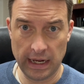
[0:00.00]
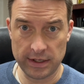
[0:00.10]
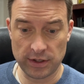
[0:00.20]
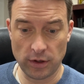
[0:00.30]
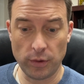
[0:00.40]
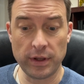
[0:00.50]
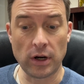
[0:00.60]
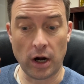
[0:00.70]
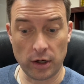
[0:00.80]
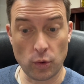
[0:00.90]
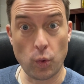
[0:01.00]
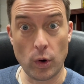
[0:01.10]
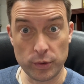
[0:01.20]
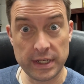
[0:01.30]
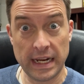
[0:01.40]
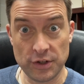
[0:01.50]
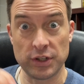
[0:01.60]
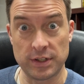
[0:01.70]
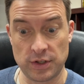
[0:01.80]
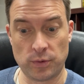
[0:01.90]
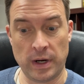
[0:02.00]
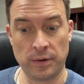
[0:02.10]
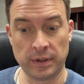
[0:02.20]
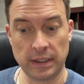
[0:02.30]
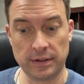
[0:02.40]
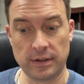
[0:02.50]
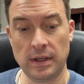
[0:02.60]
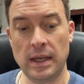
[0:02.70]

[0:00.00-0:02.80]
as though there are quotations around it,